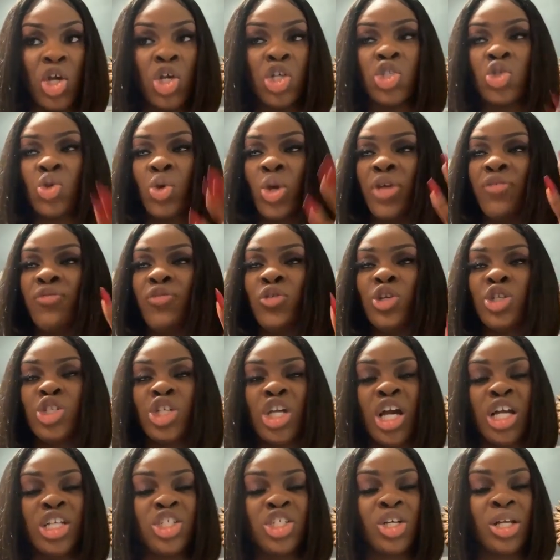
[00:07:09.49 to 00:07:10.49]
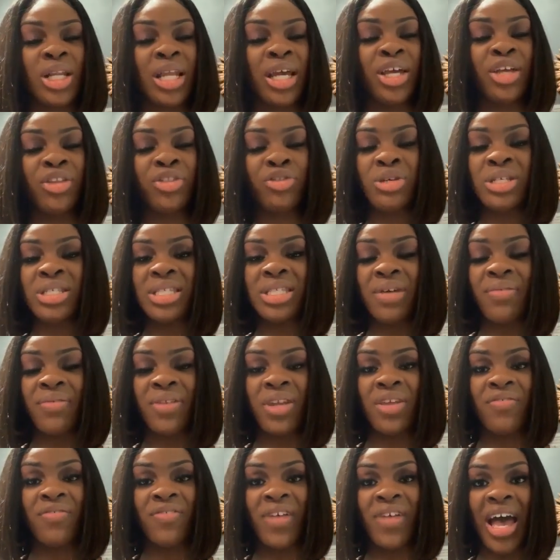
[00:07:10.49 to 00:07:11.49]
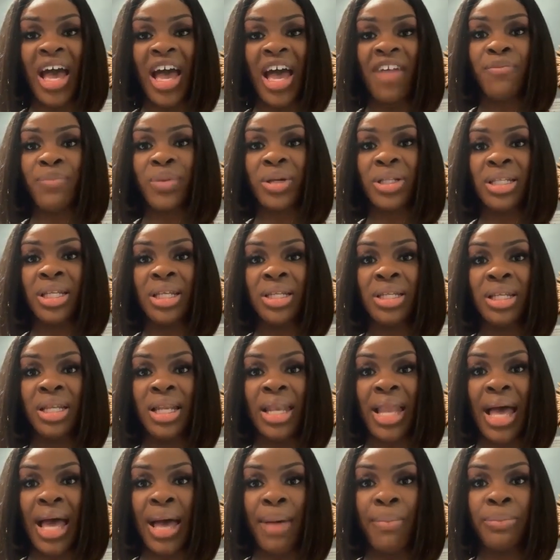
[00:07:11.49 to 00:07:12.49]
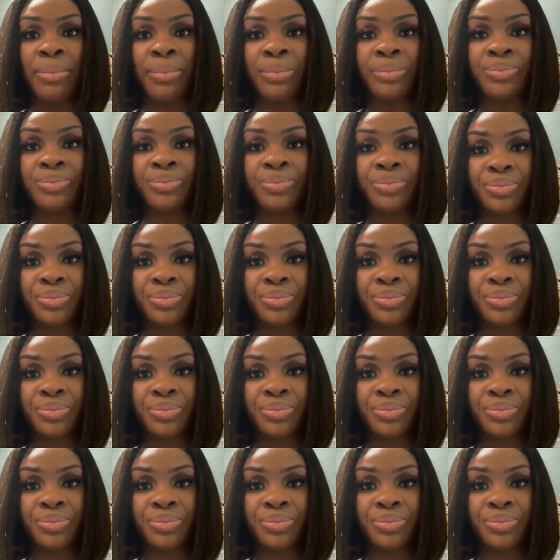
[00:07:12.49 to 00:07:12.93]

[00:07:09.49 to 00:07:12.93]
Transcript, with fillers: so if you charge your client 375 but then the lab